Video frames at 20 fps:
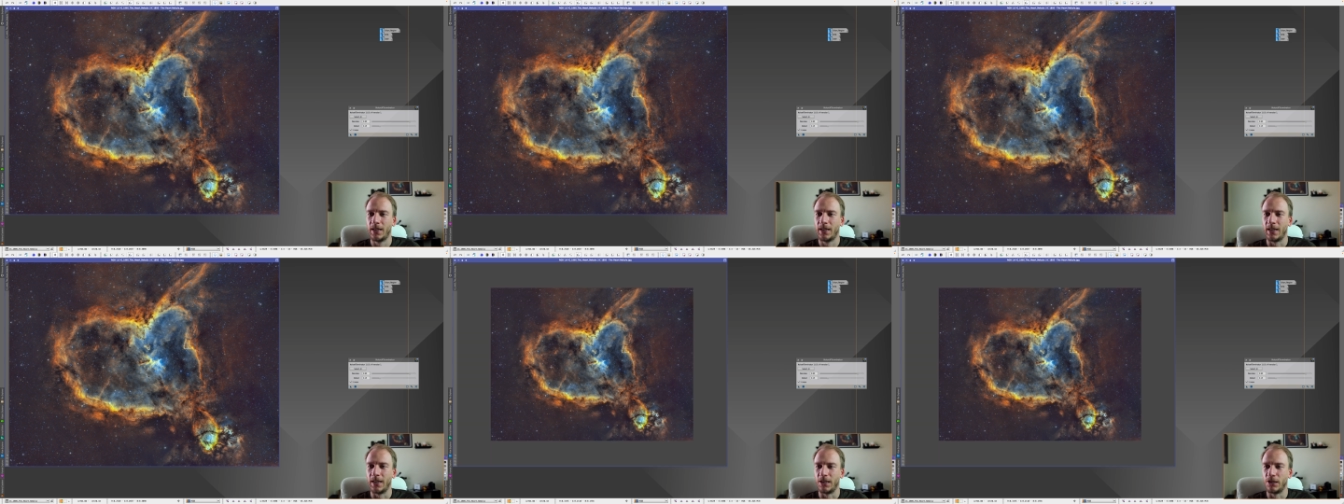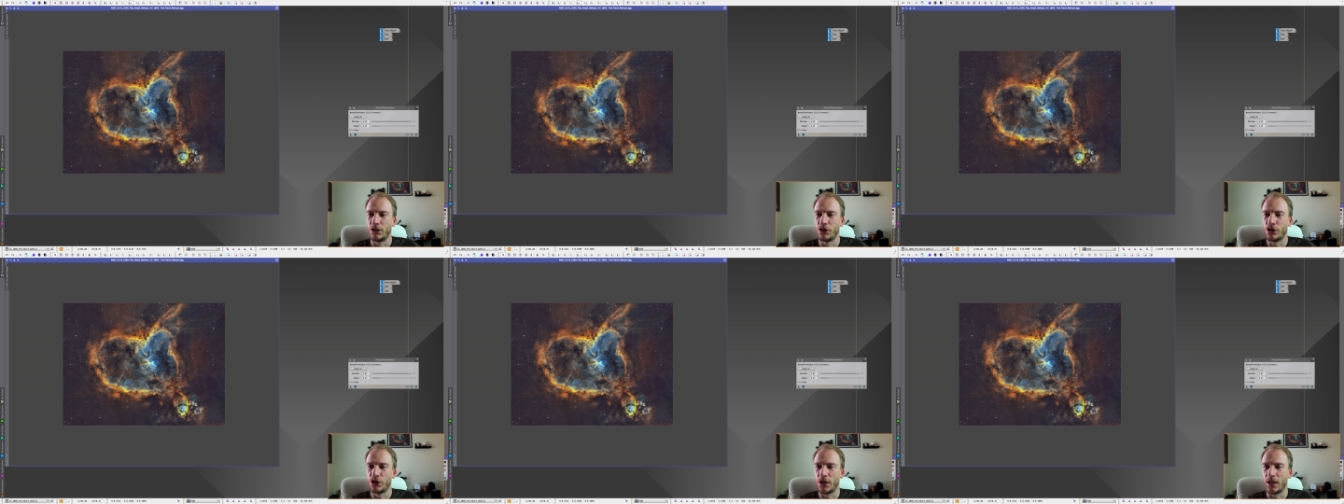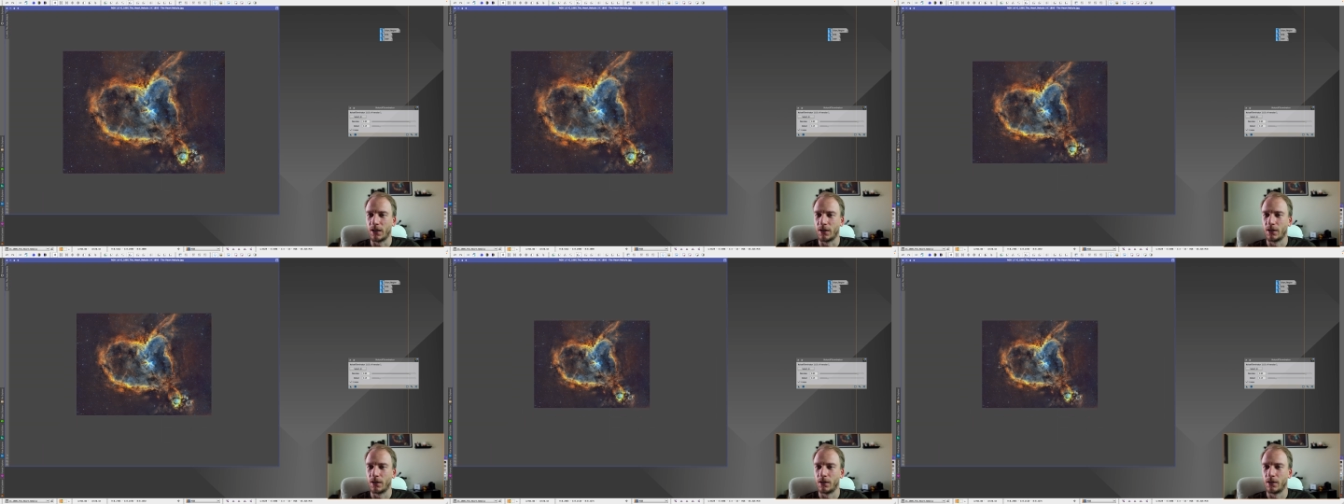and
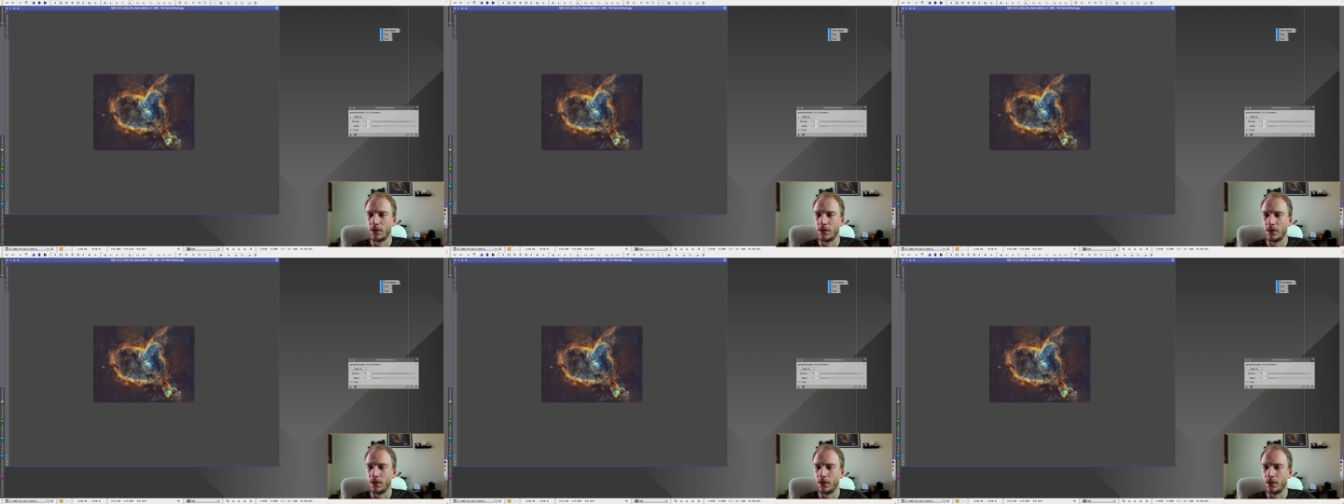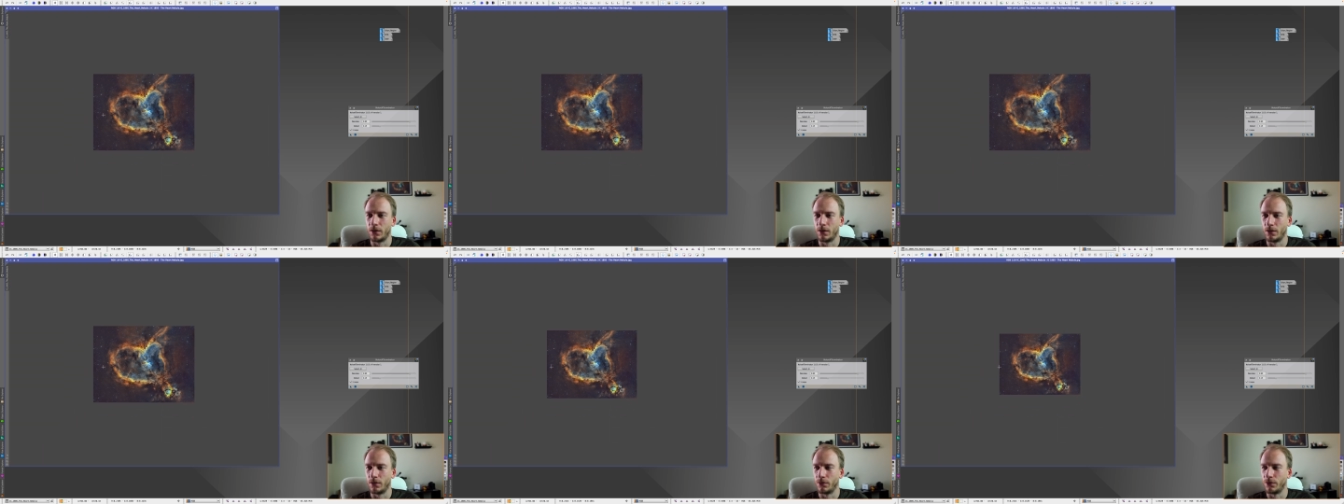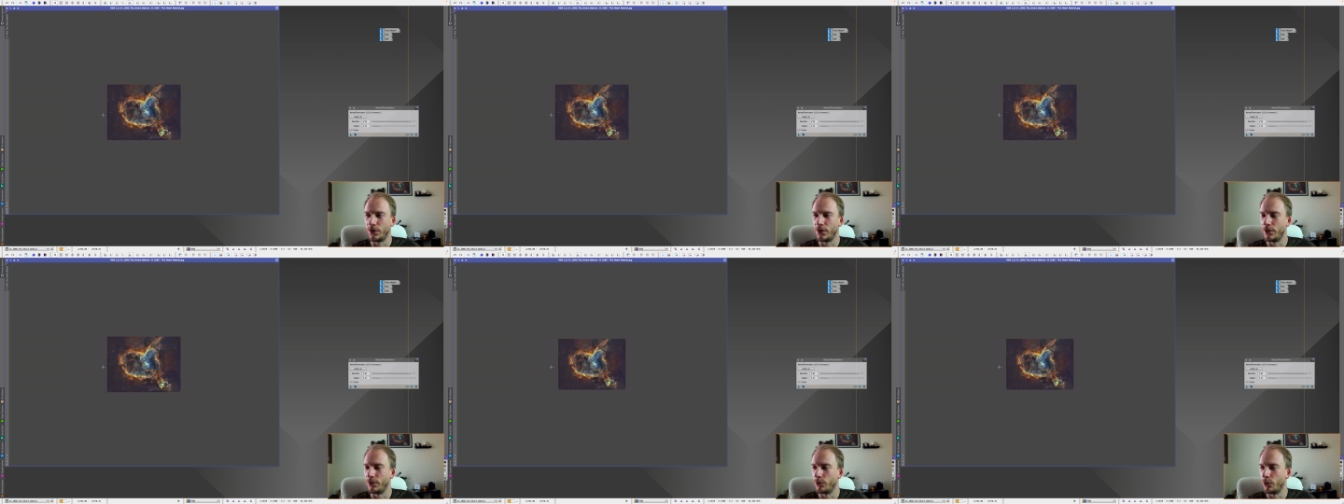check
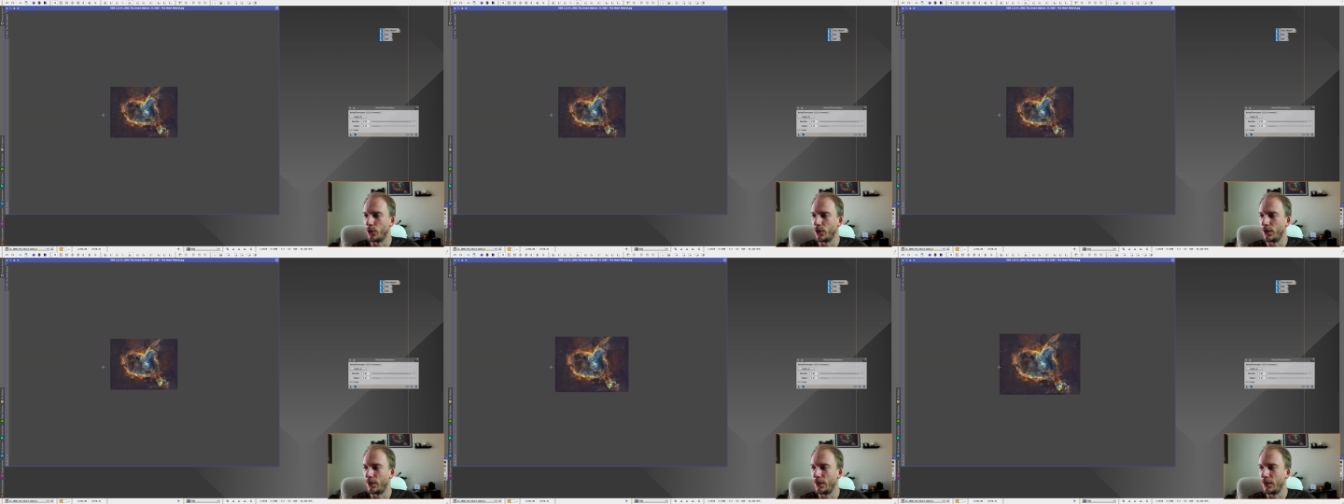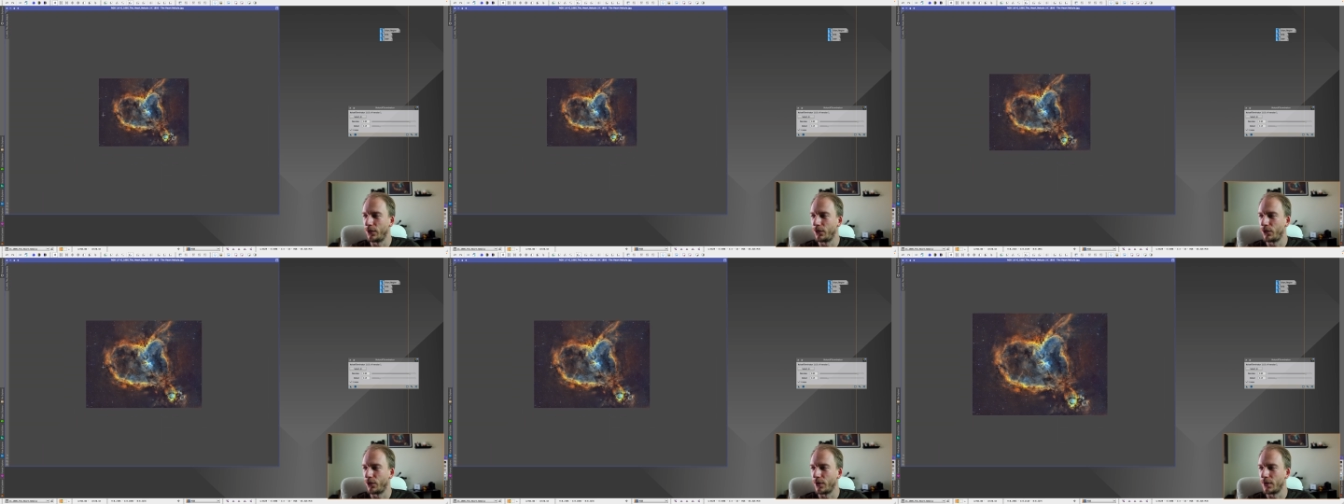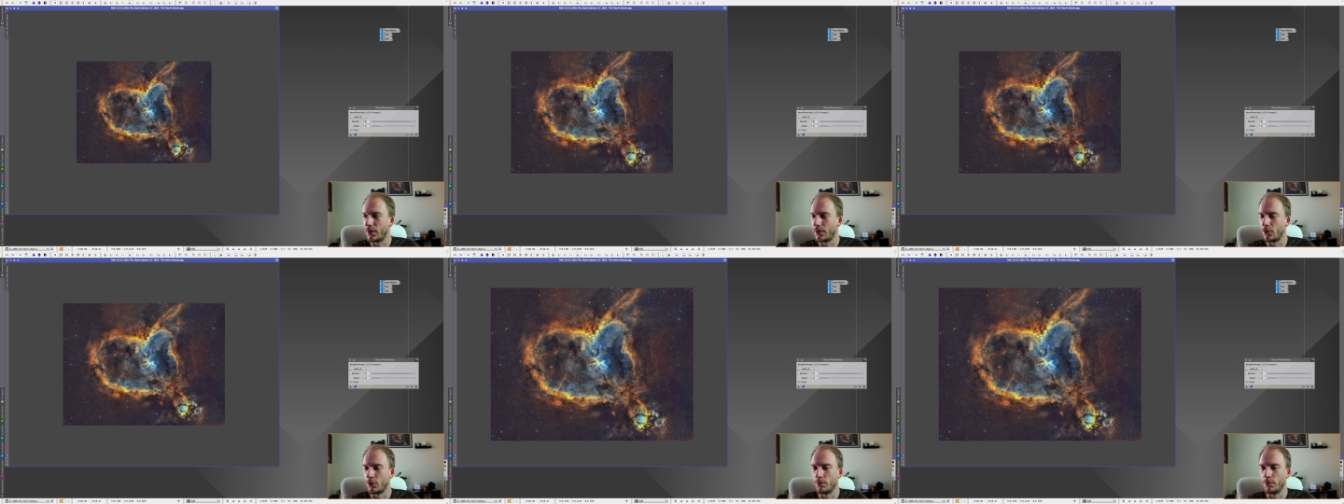um, what
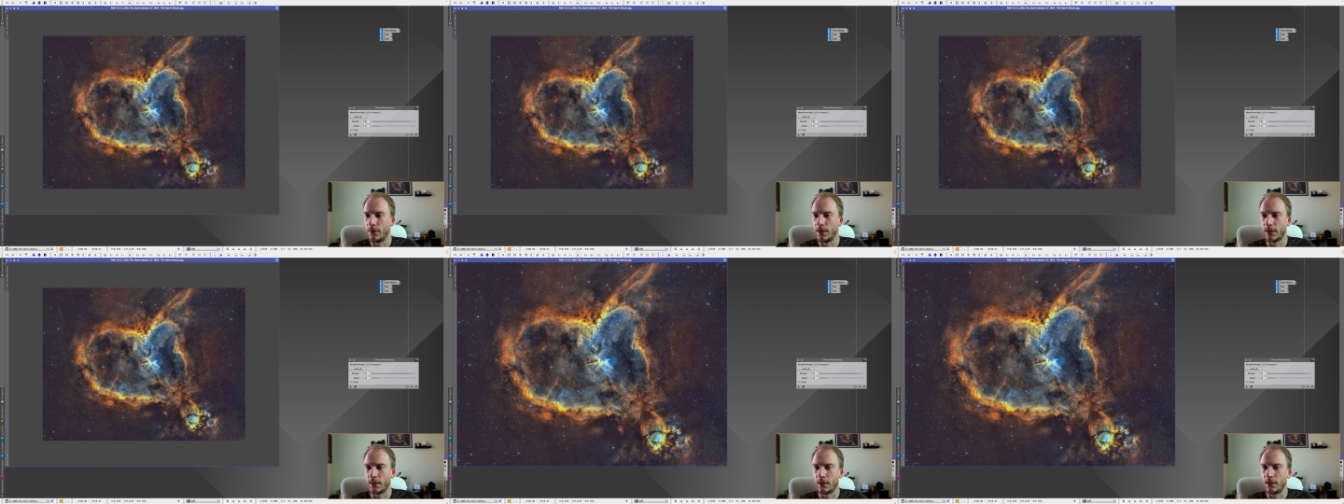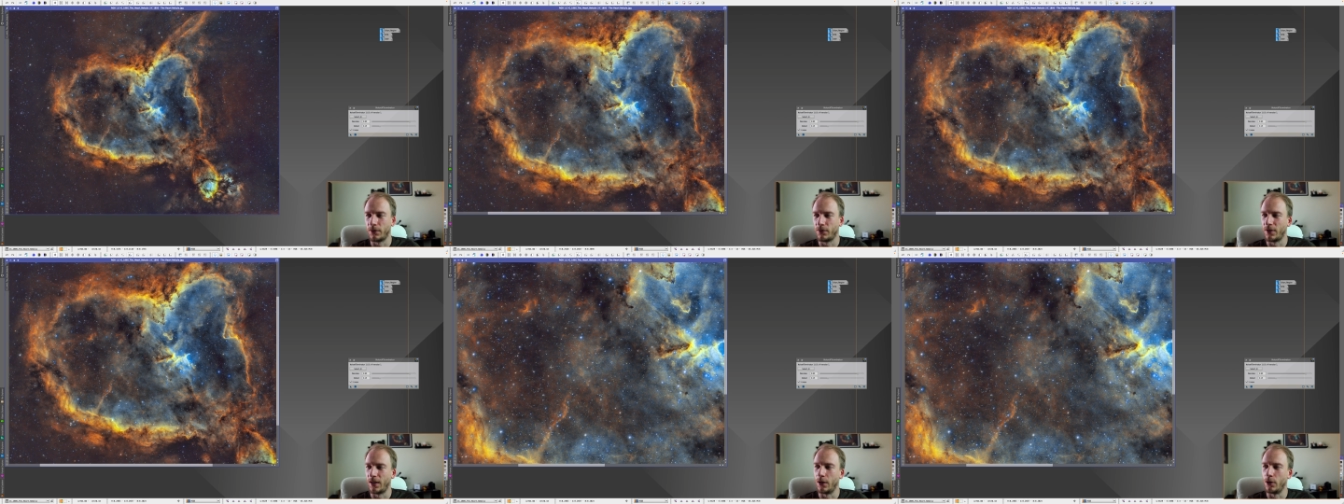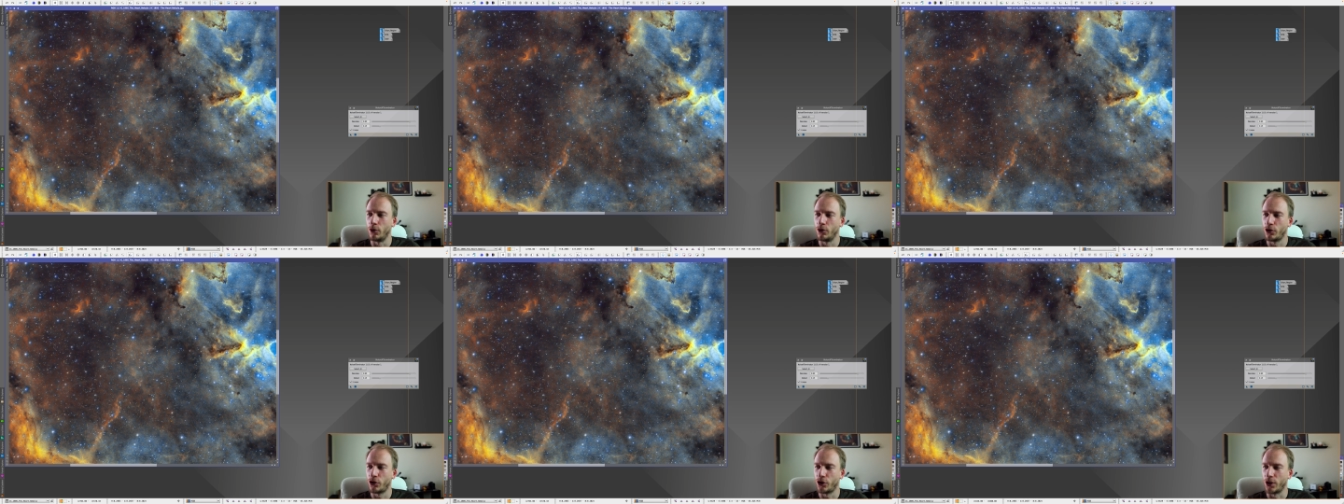difference it would make if I
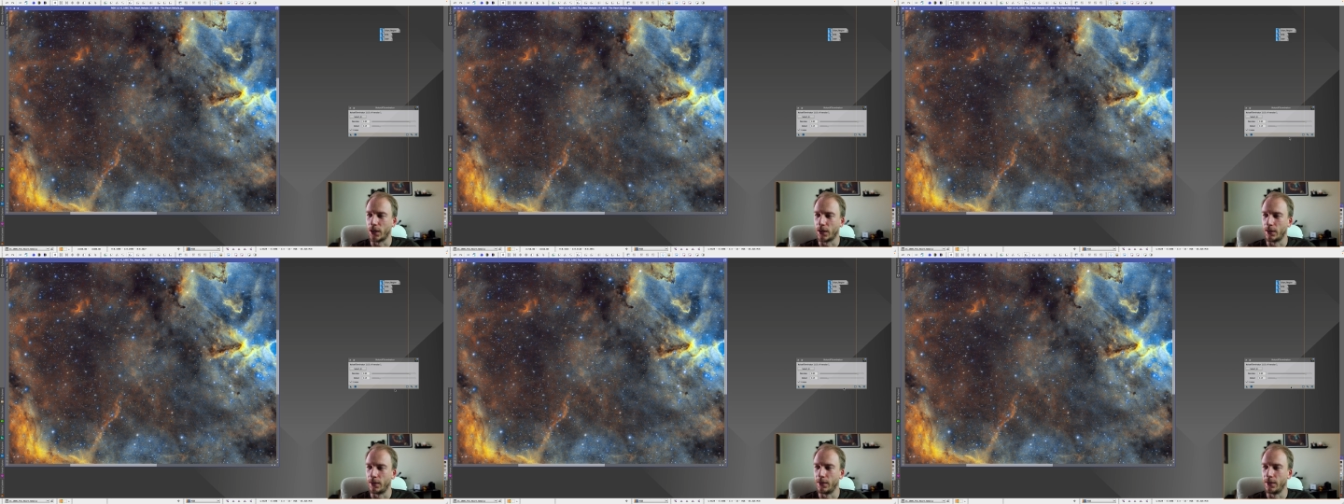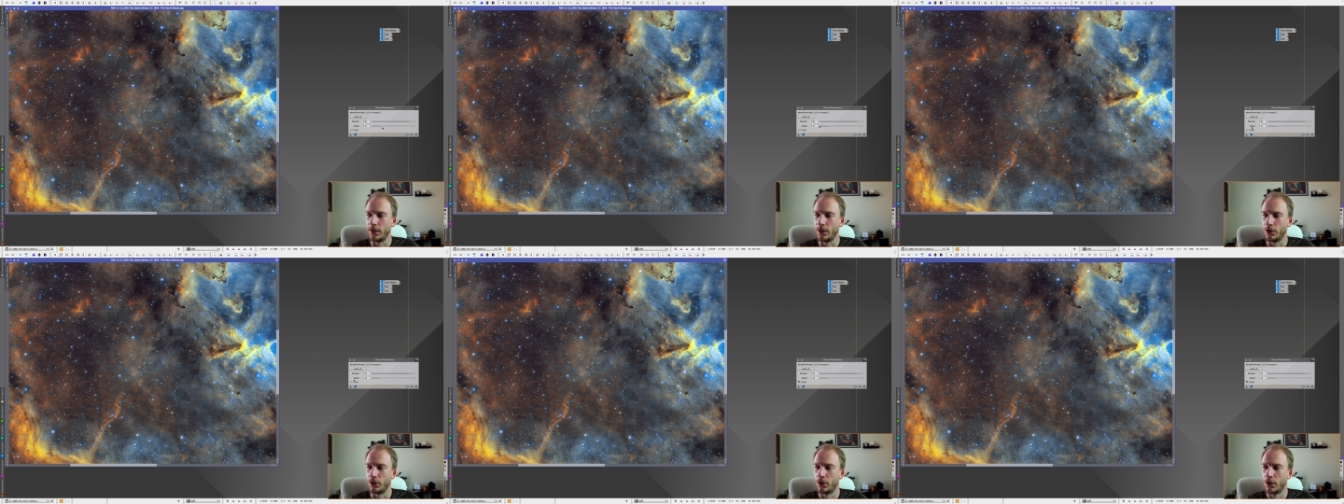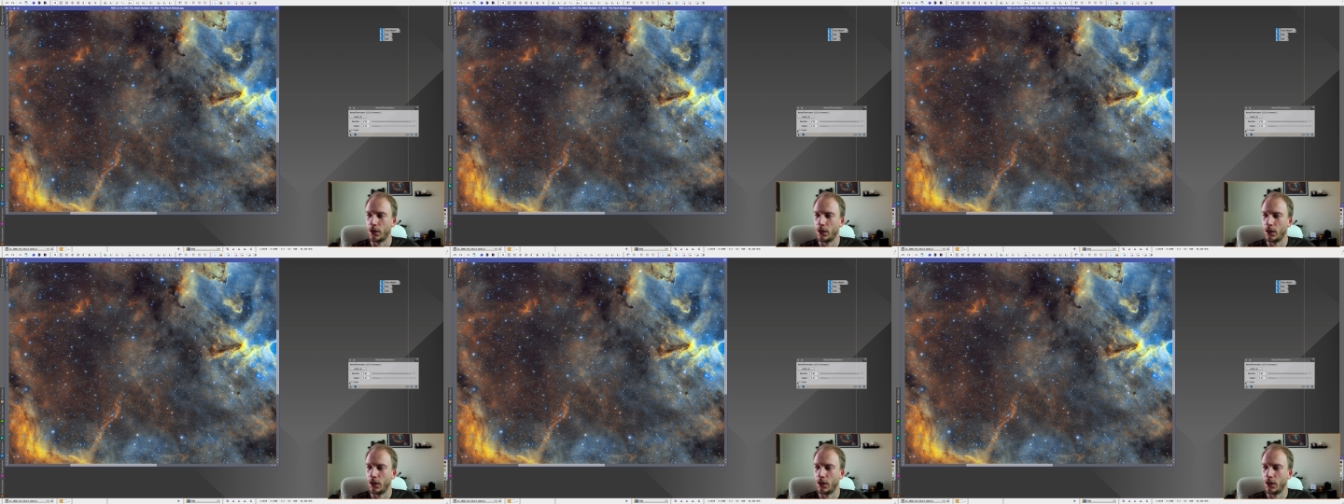uncheck linear.